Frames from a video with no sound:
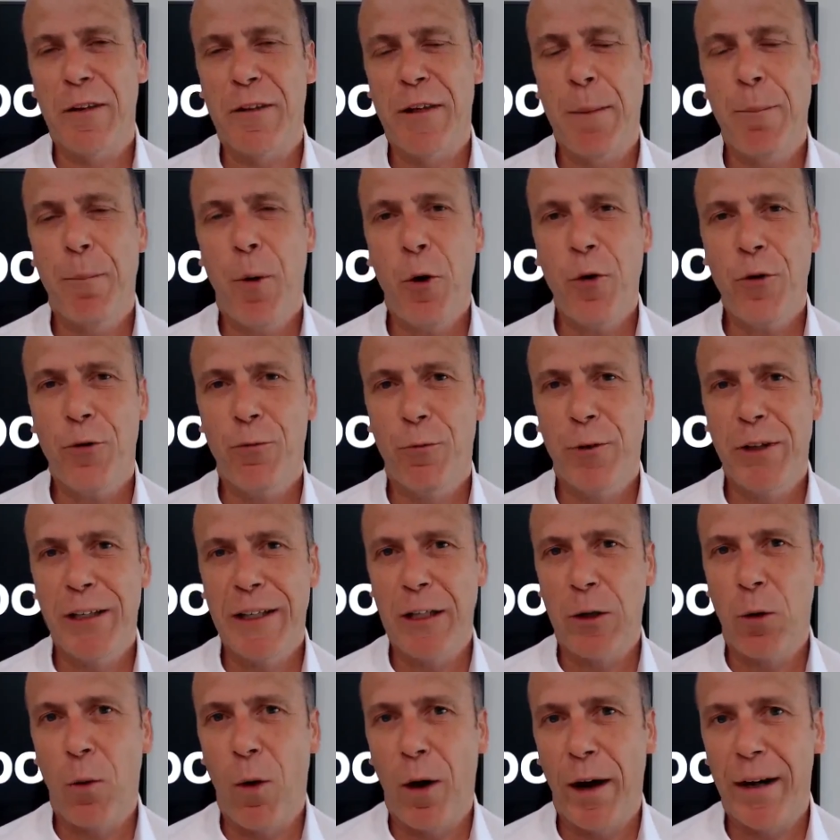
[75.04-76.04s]
They're both
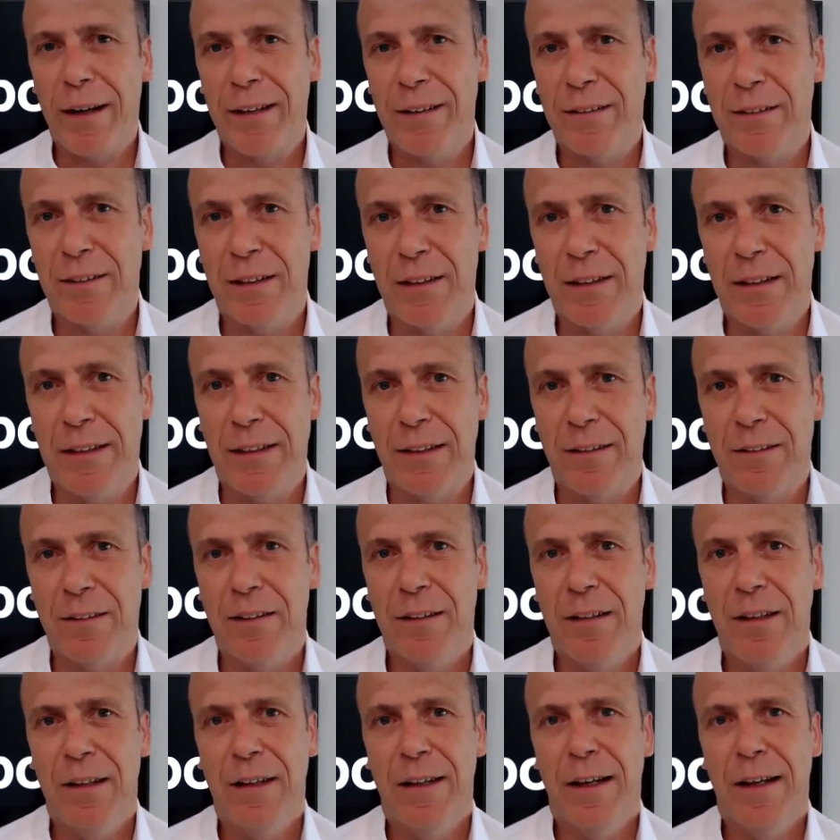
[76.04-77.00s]
really quite interlinked.